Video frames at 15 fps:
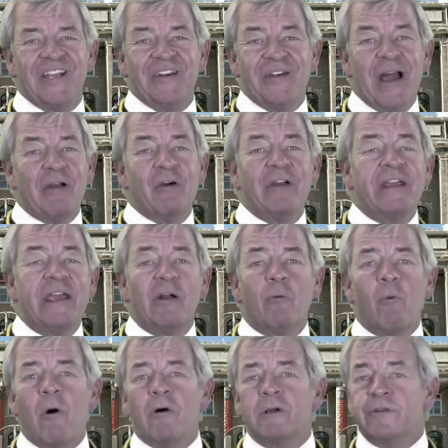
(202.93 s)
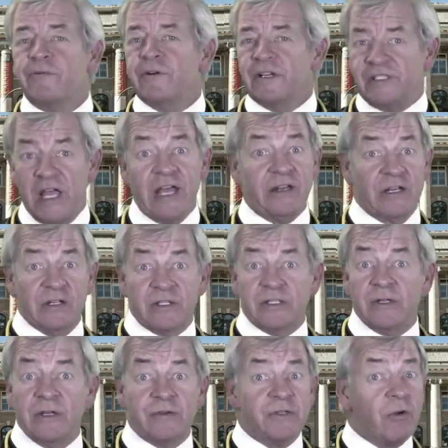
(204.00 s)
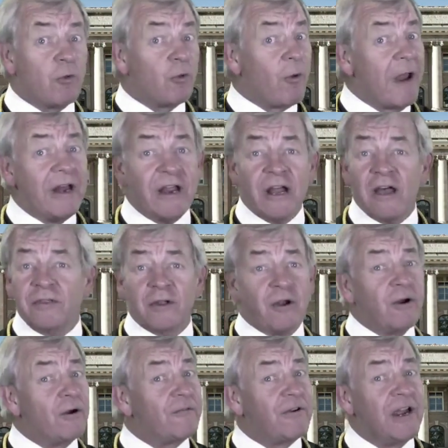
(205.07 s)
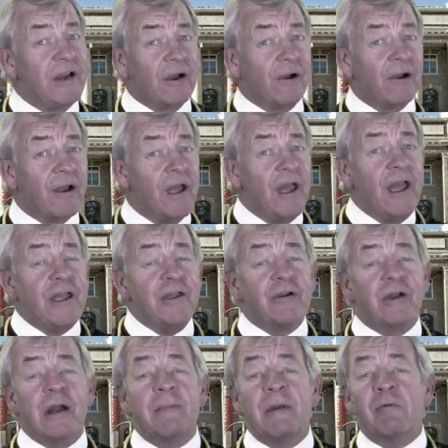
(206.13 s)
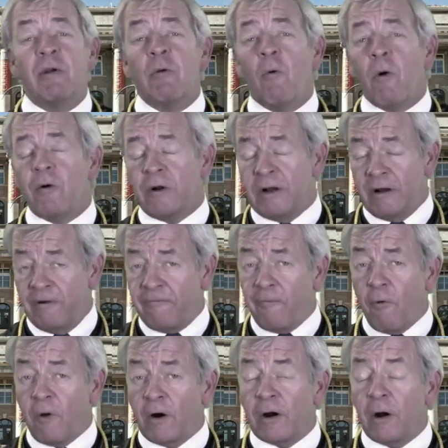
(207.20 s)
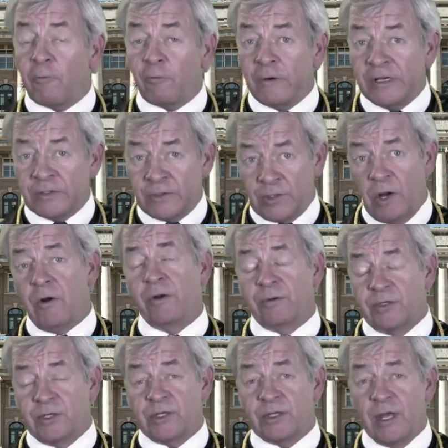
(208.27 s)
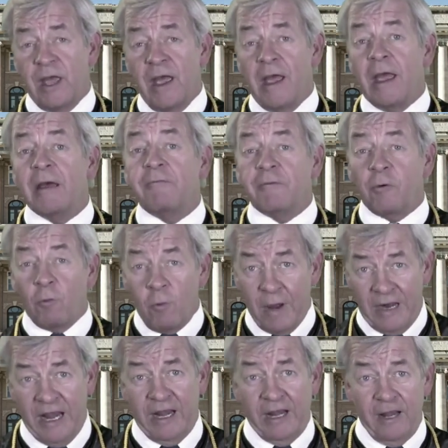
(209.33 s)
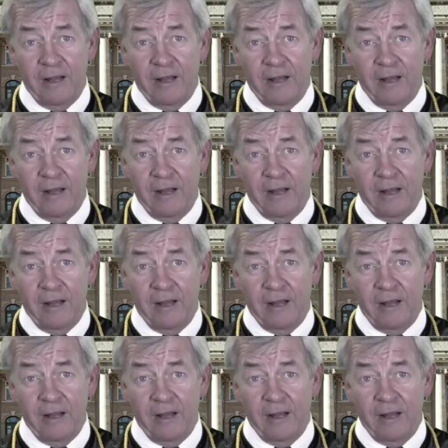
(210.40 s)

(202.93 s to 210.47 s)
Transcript: You're not going to get awards for attendance. There's no grading on the curve here. You're going to be rewarded for results and for winning.